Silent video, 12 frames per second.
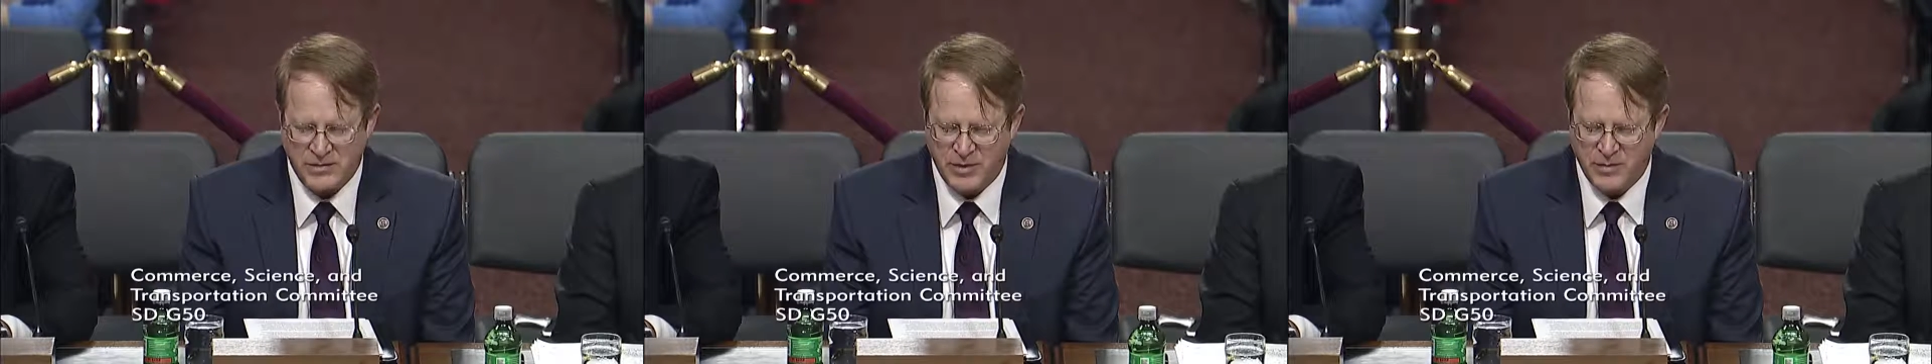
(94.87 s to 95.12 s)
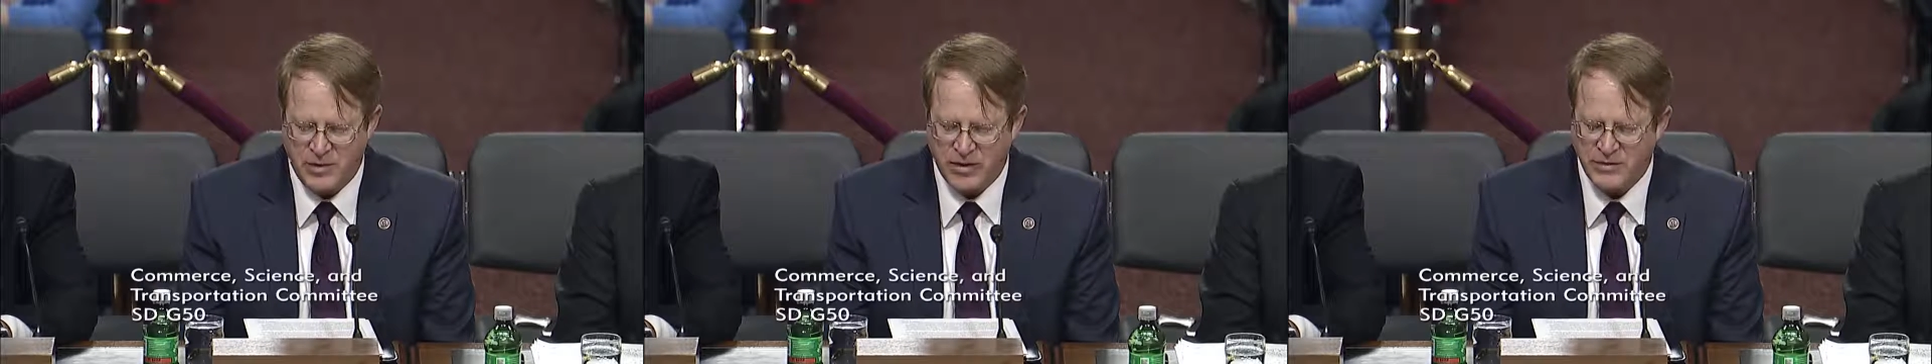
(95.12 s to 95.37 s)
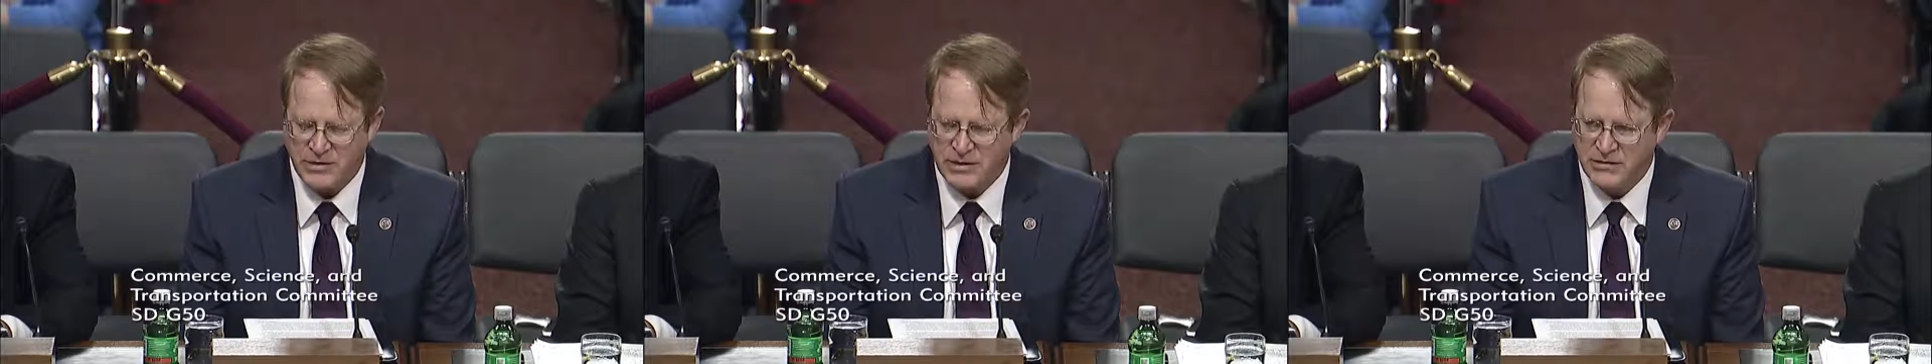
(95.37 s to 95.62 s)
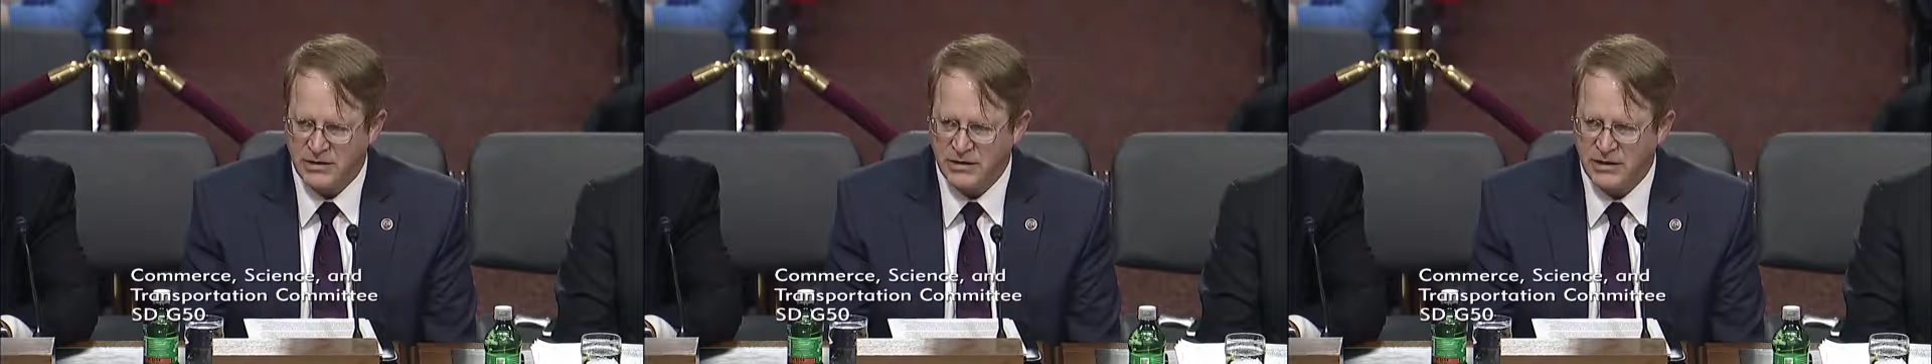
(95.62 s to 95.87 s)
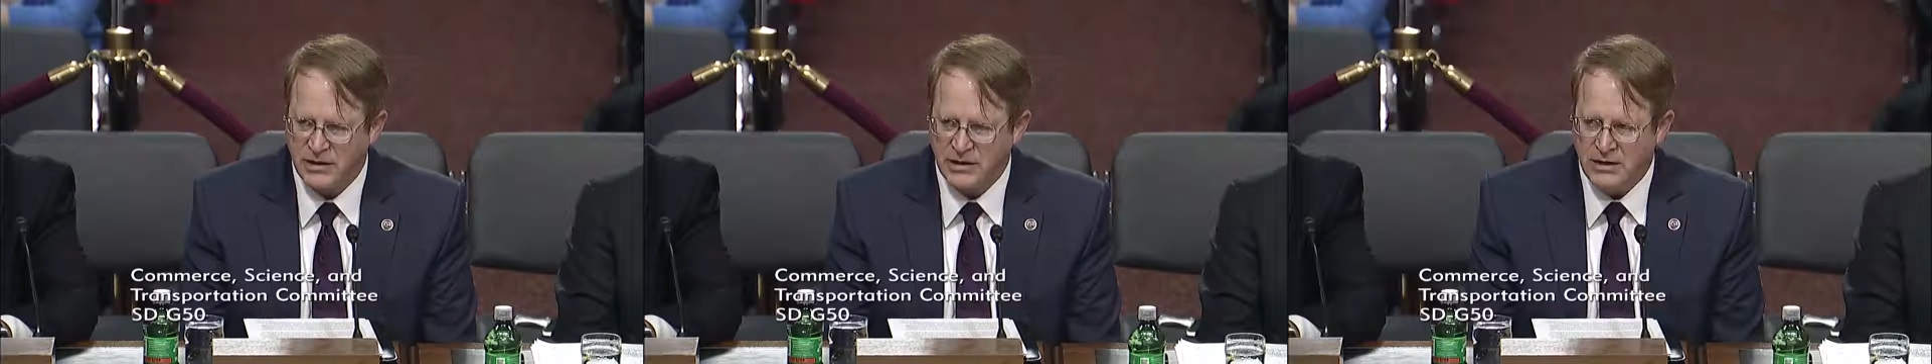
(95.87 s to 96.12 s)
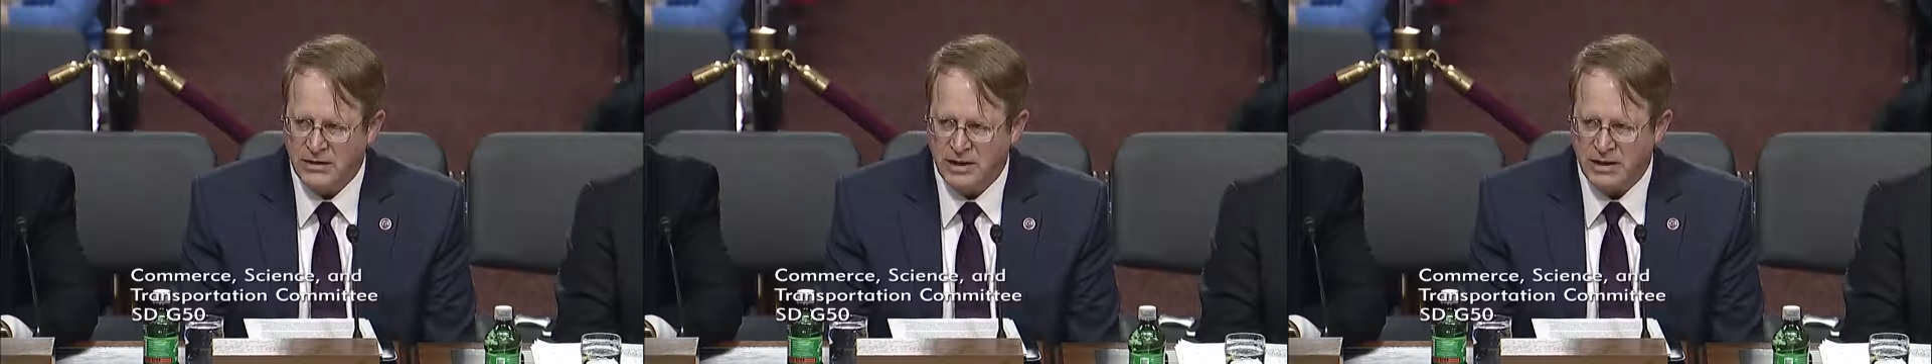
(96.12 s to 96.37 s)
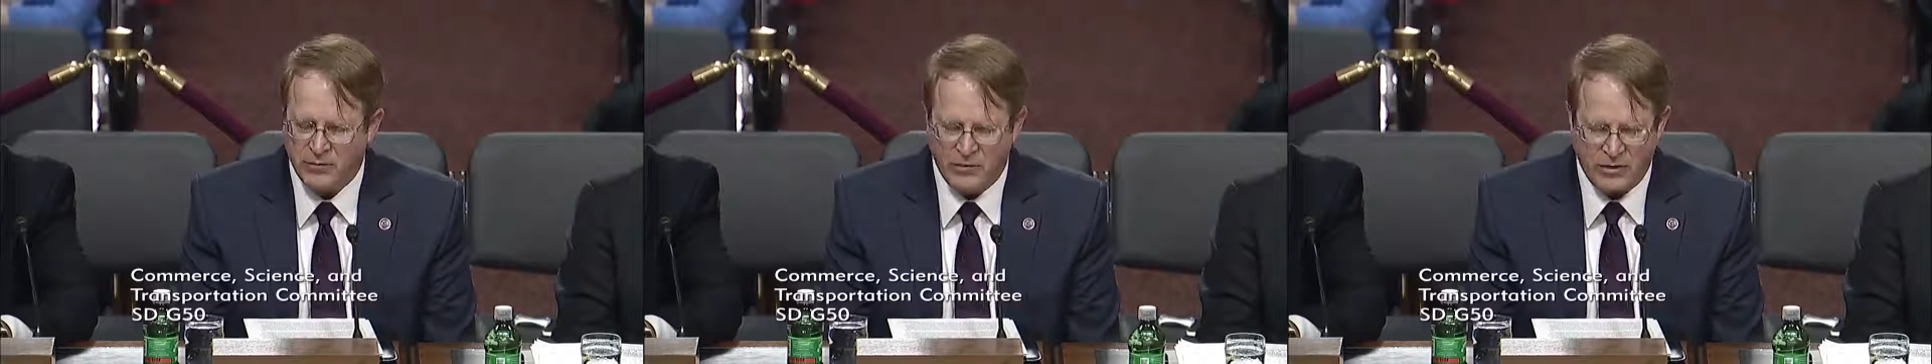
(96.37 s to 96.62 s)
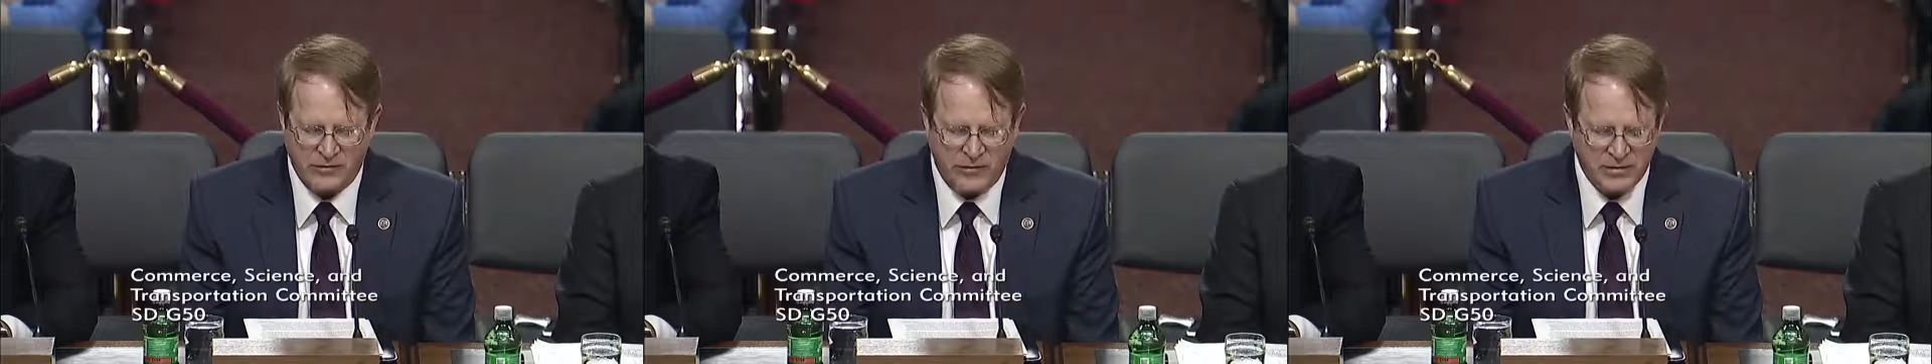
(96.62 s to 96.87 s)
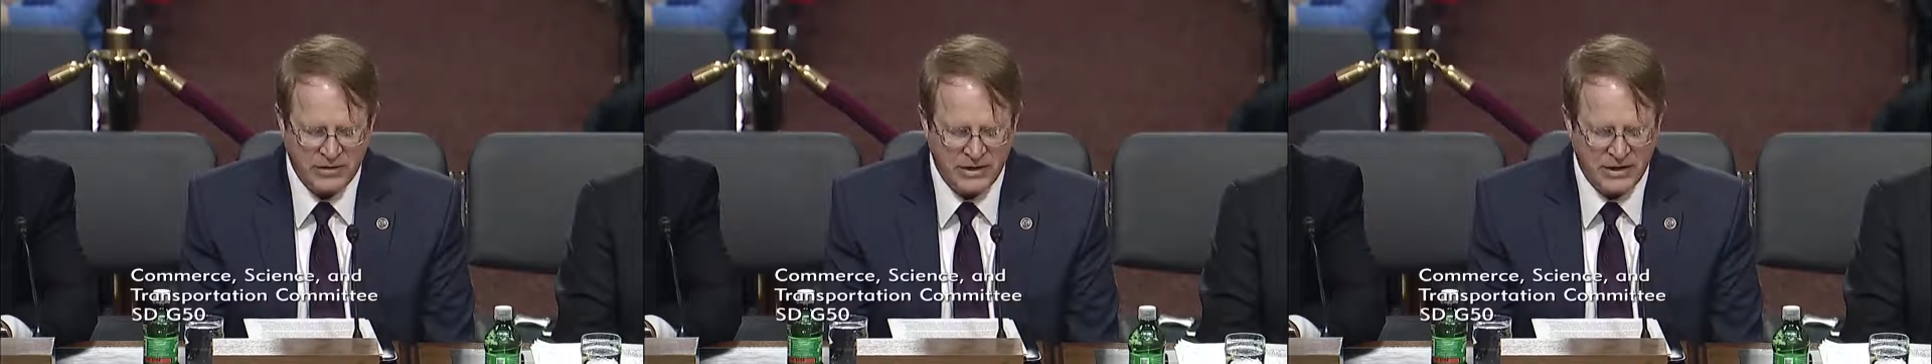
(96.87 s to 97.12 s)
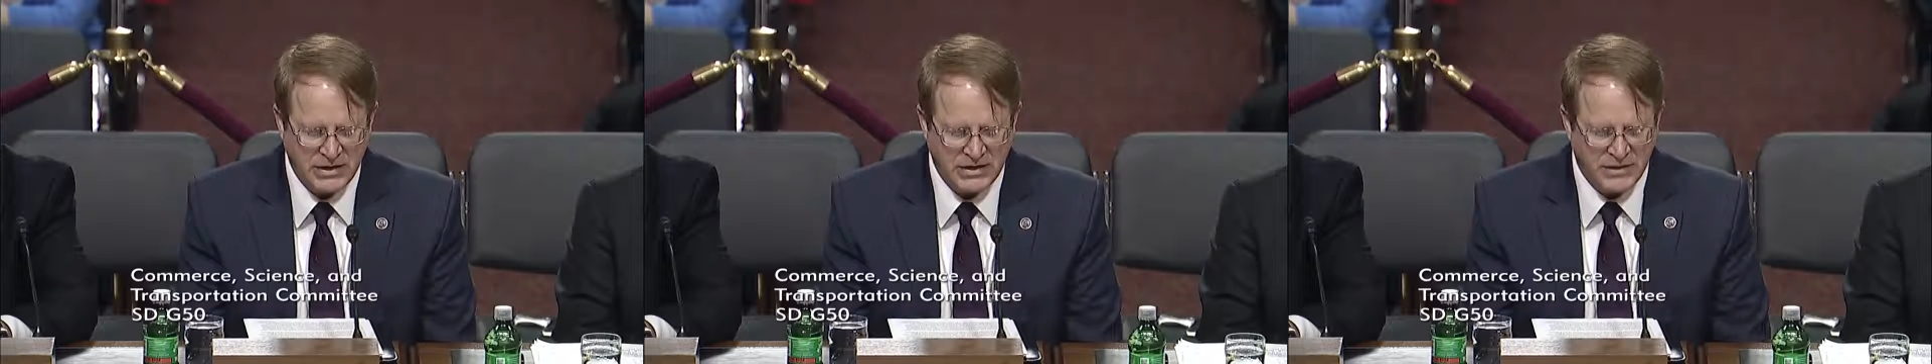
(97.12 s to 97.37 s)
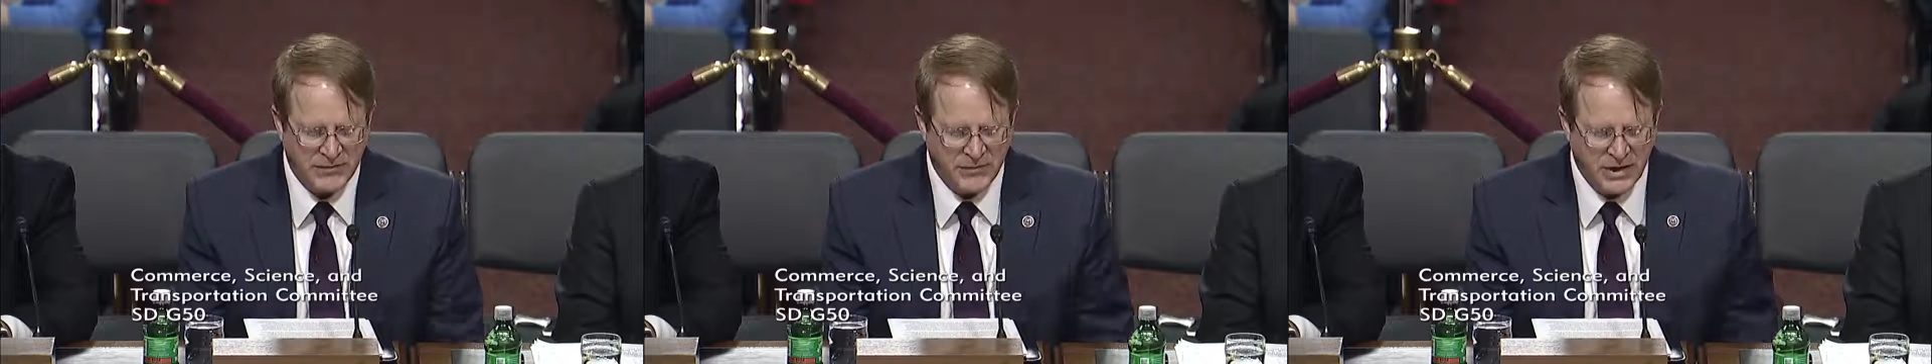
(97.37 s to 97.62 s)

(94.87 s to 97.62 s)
people are receiving and the workforce needs.